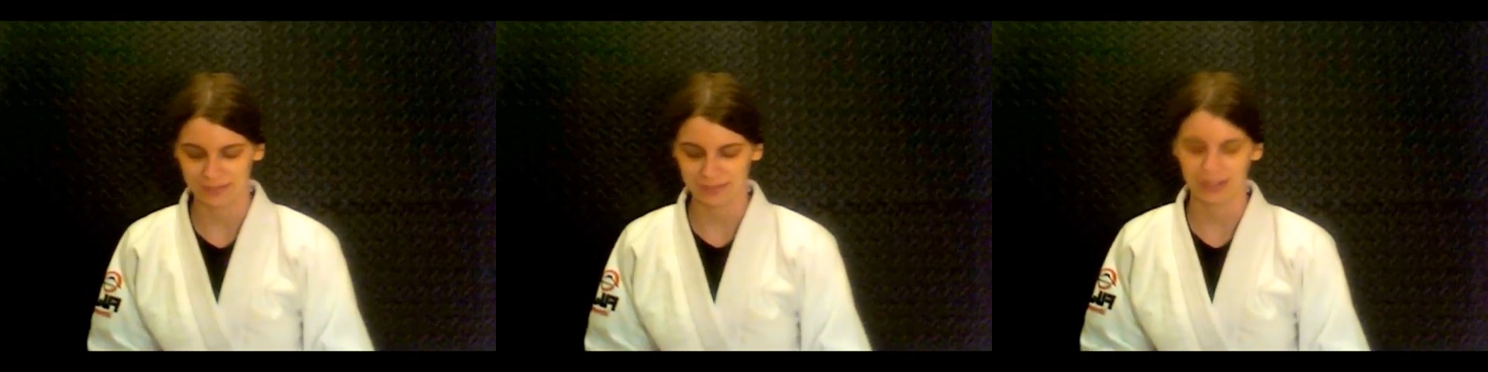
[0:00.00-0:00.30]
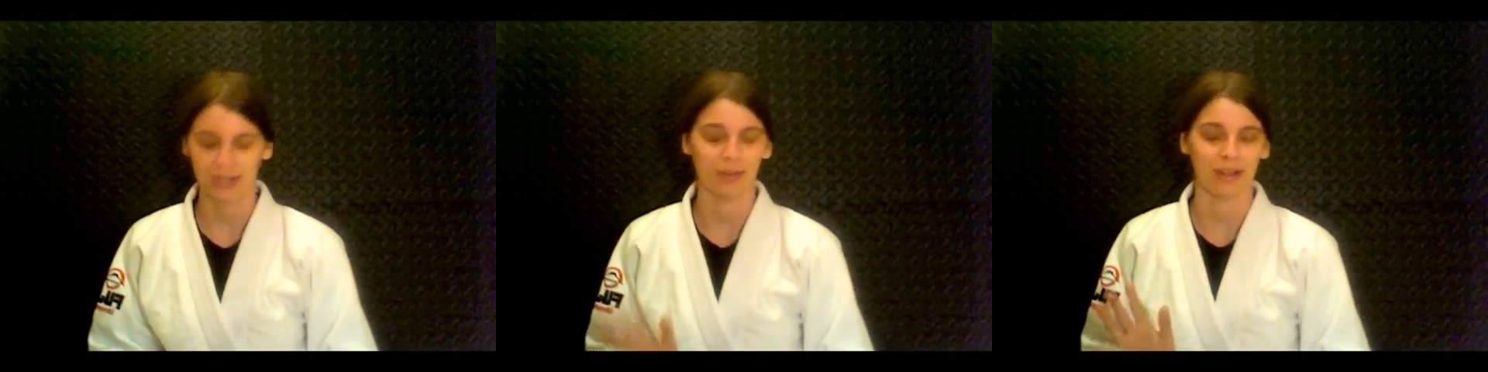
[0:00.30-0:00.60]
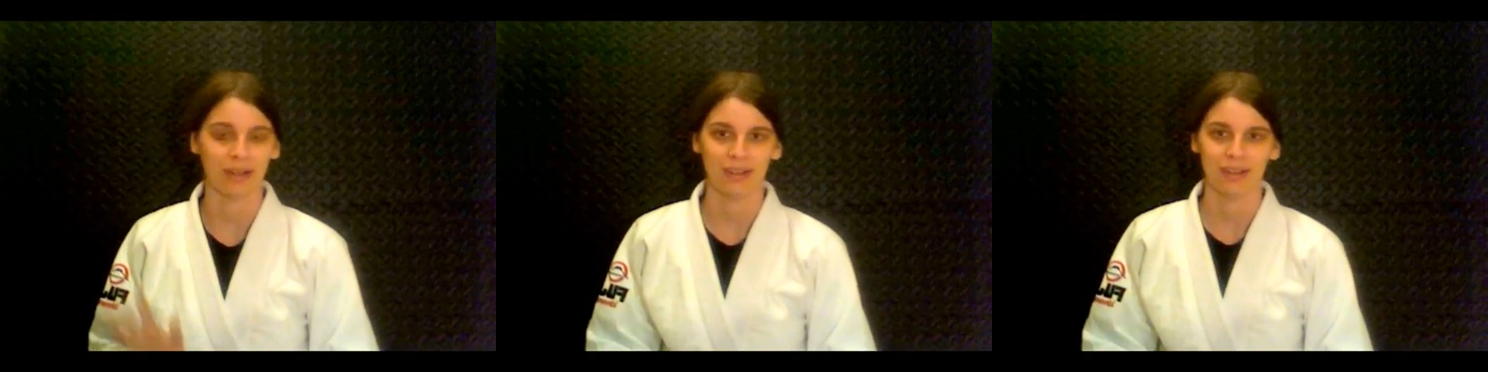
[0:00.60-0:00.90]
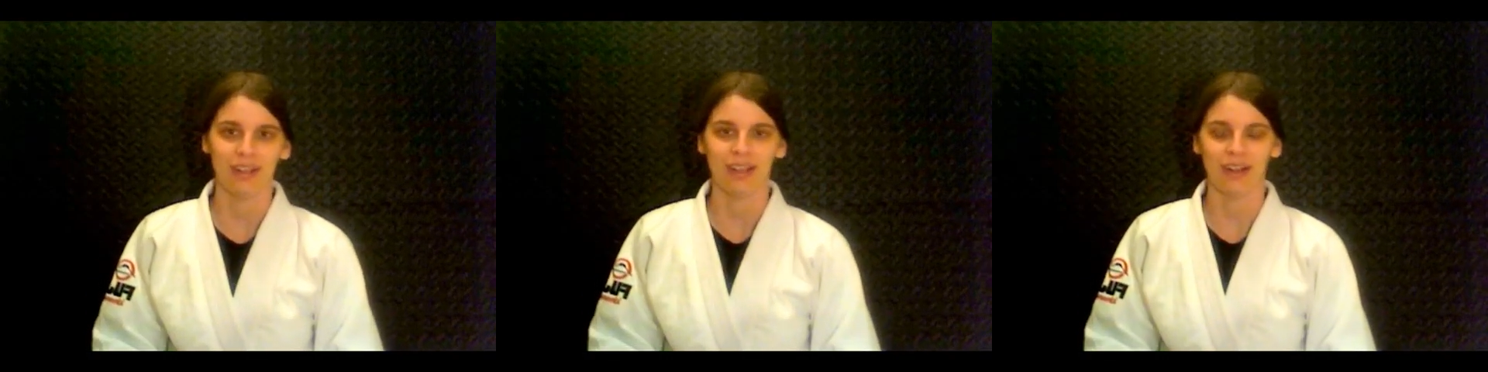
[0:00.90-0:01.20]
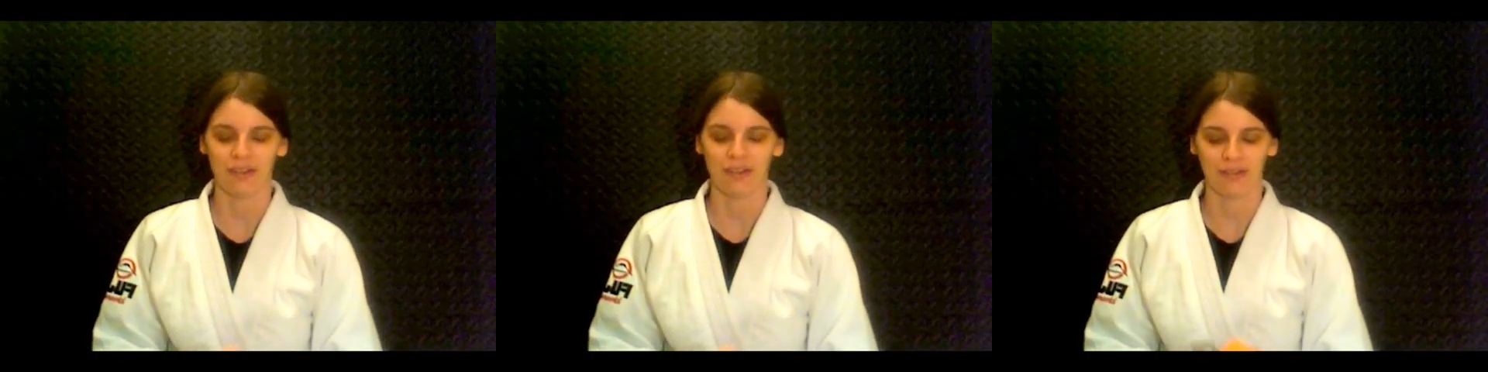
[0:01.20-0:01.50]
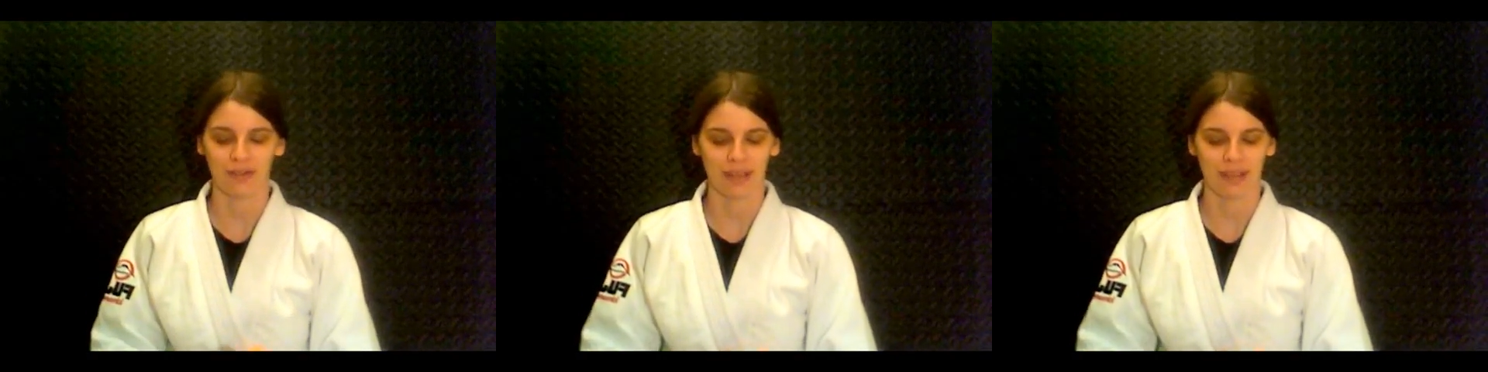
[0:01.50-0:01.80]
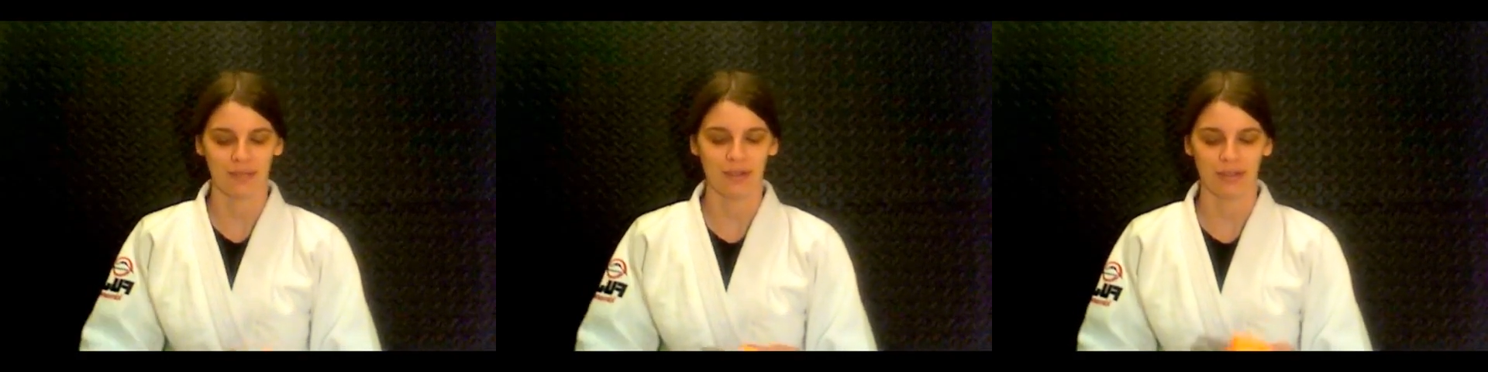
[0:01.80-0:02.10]
anyway, it also came
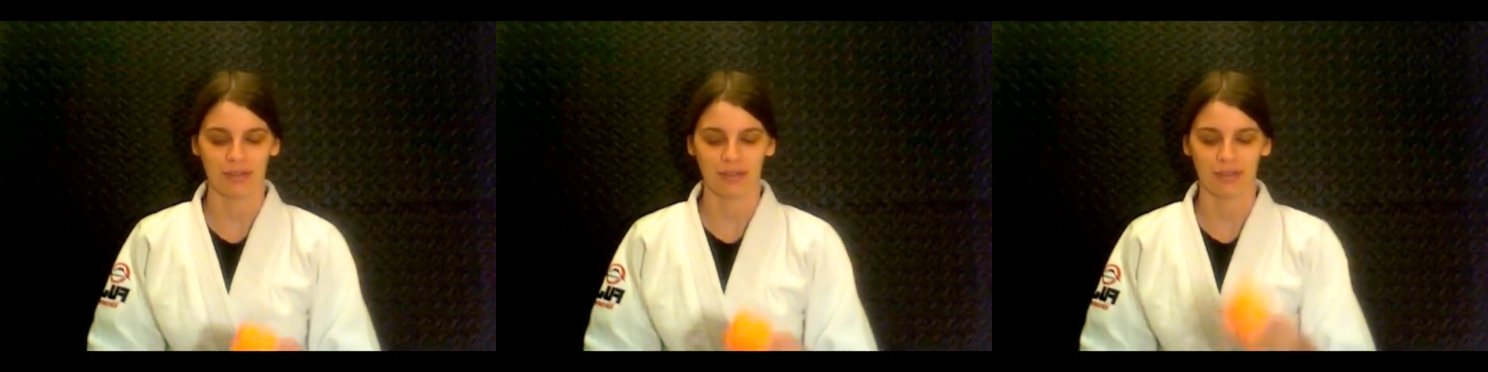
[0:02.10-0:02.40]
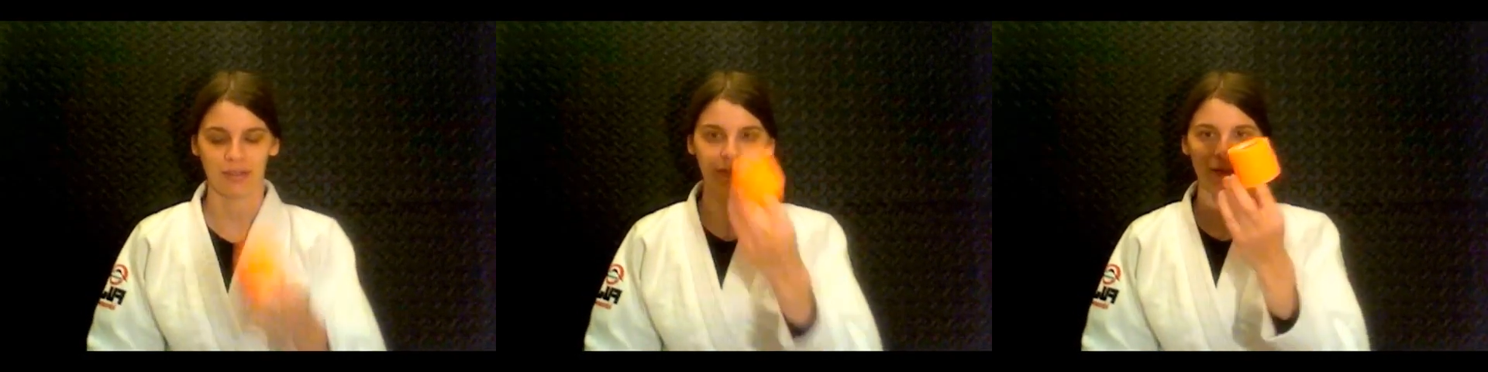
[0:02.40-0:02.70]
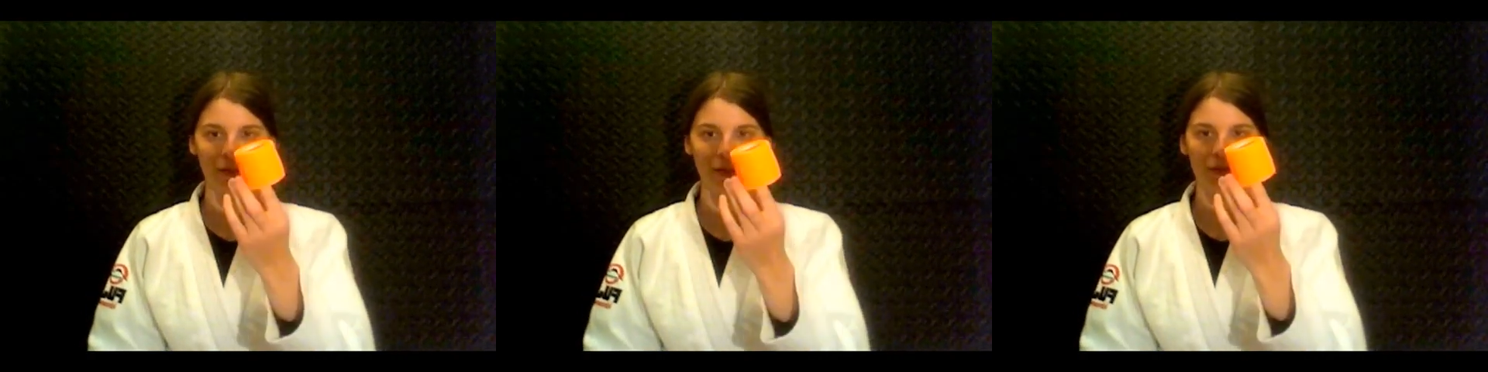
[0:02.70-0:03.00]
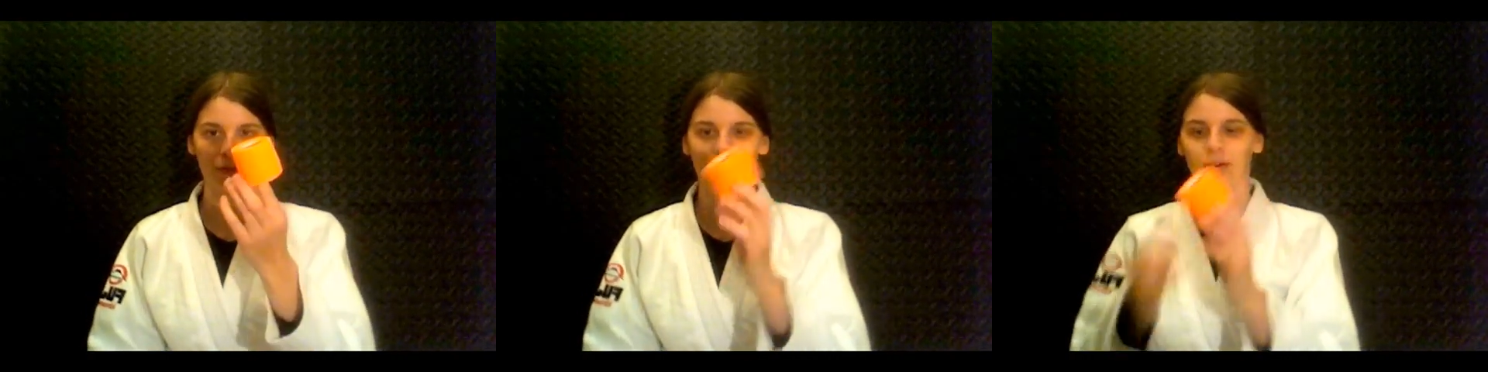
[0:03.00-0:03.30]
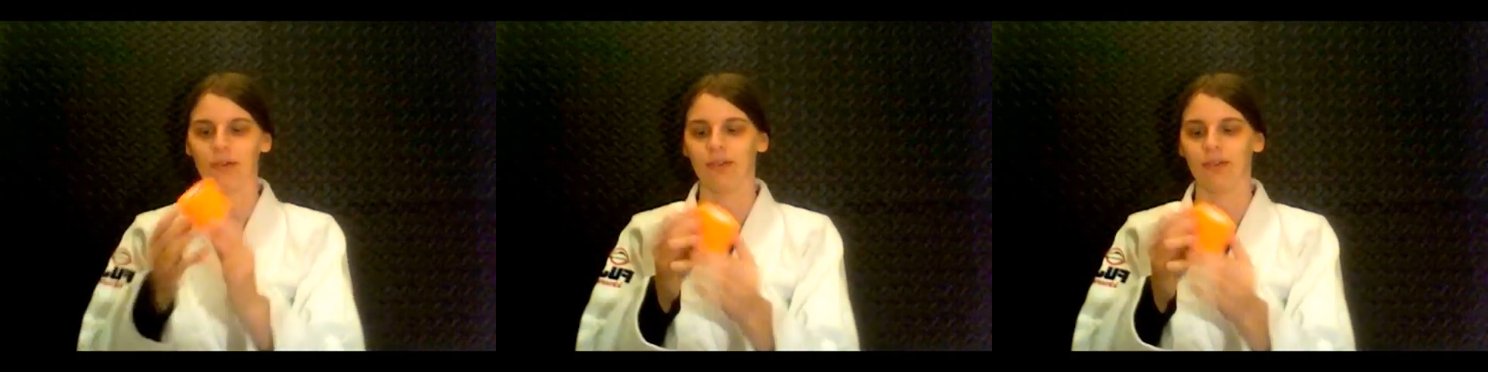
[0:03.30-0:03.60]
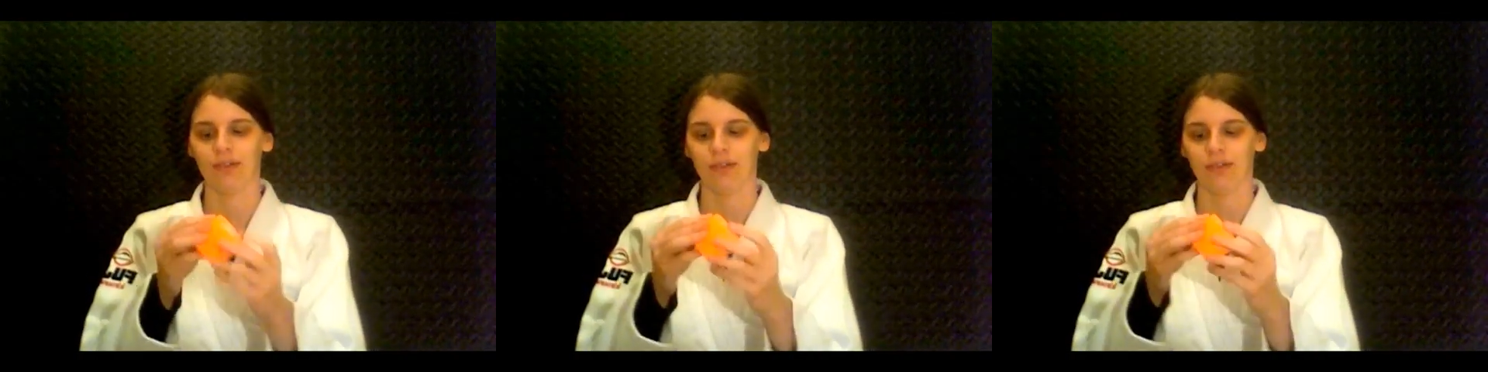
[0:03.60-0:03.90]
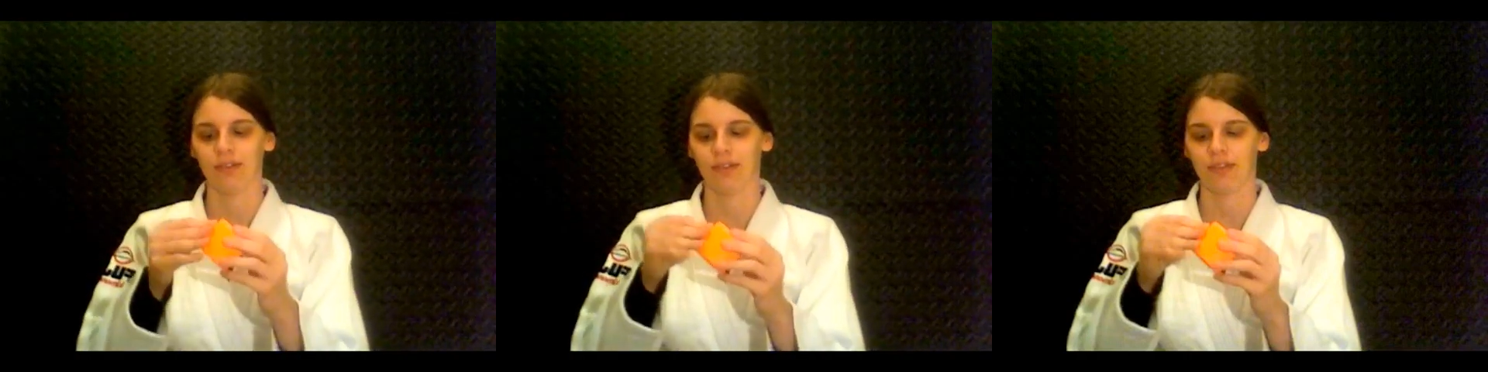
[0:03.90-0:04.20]
with this roll of
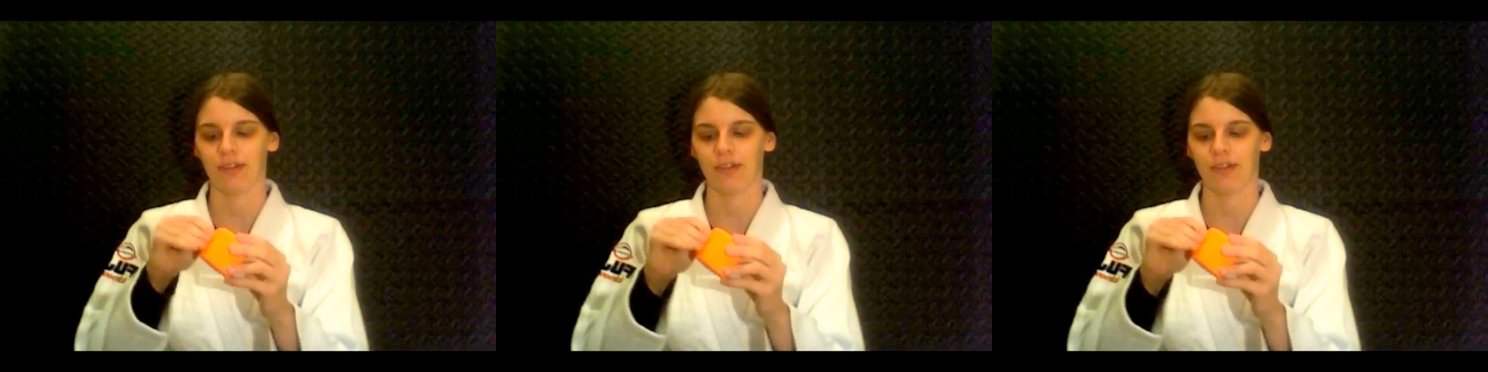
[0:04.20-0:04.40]
just the